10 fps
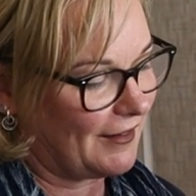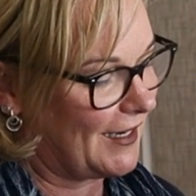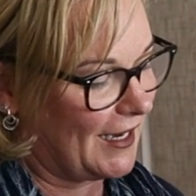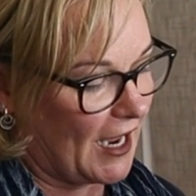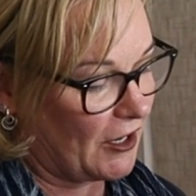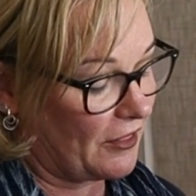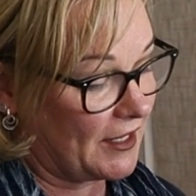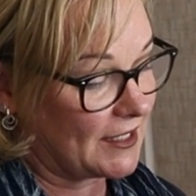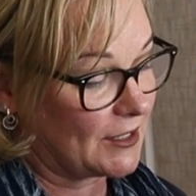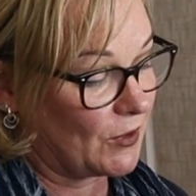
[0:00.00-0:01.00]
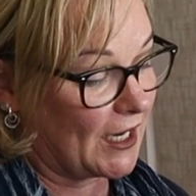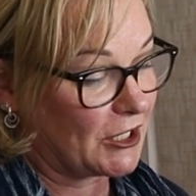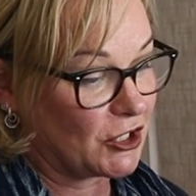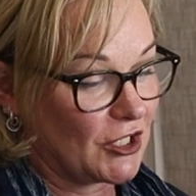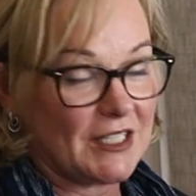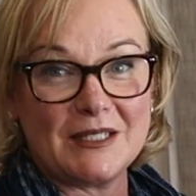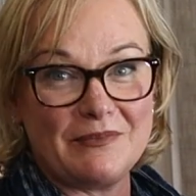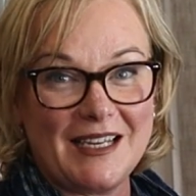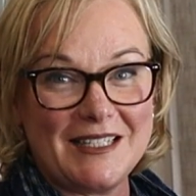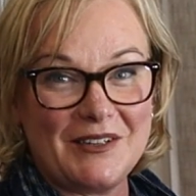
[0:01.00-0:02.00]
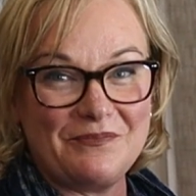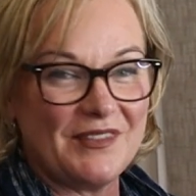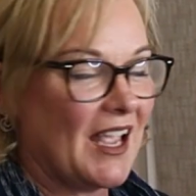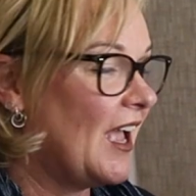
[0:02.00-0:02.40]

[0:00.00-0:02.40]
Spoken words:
Yeah, and I think it's looking just amazing.